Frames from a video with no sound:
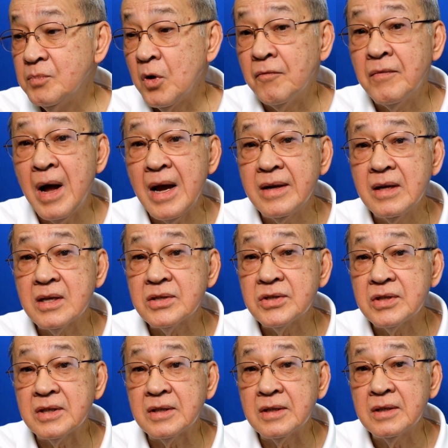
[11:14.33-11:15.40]
provide
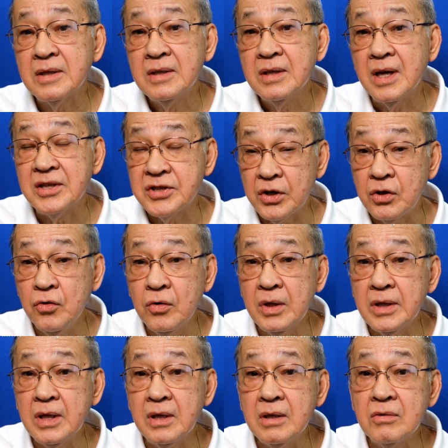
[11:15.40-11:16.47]
as a
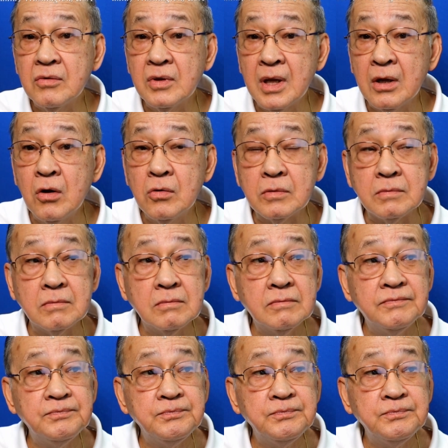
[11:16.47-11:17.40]
security to the loan.